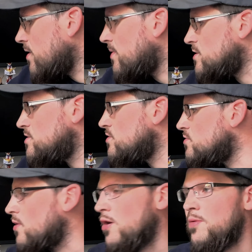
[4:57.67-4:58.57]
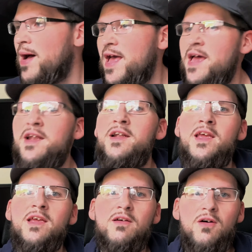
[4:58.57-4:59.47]
much do all my
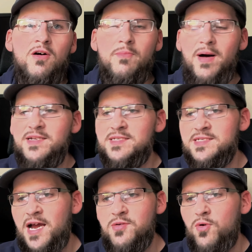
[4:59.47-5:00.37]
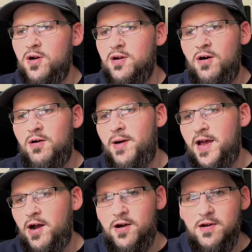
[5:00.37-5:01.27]
editing, all my design work, all my
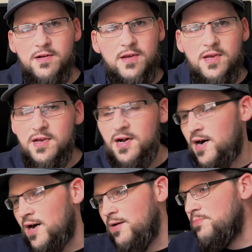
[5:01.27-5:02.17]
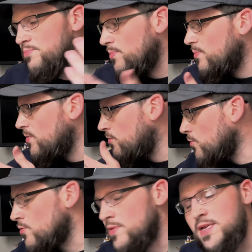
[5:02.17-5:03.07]
art
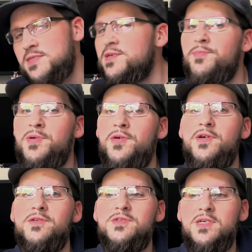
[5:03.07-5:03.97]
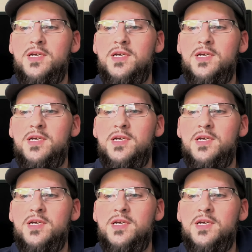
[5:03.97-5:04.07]
through these computers.